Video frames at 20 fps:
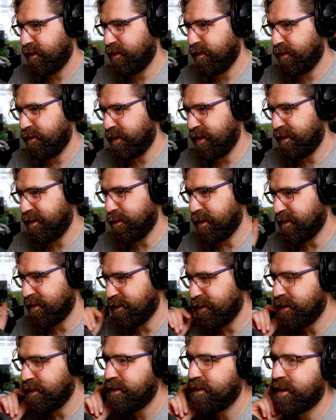These bits
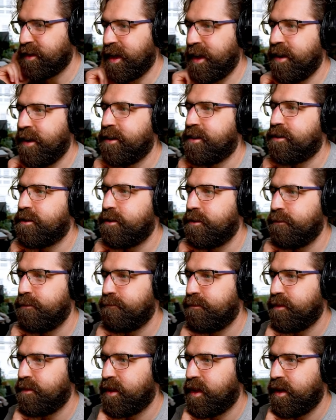do. Okay,
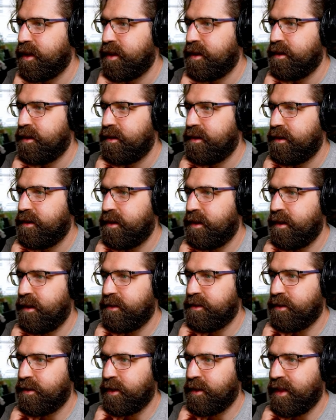cool.
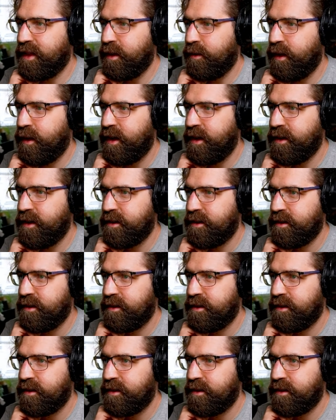So you're going that way.